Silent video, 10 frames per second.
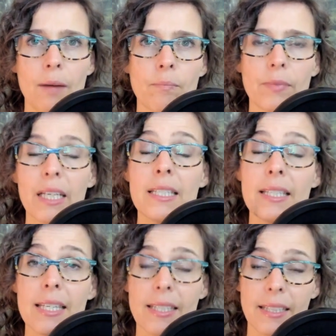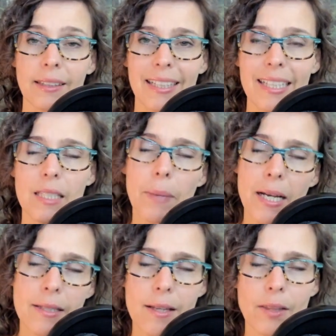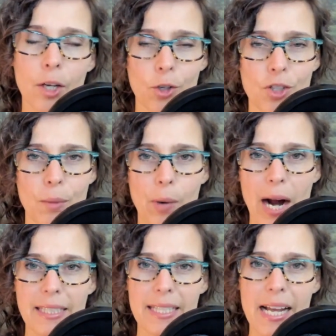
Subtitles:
consistently, it depends on the coaching practice.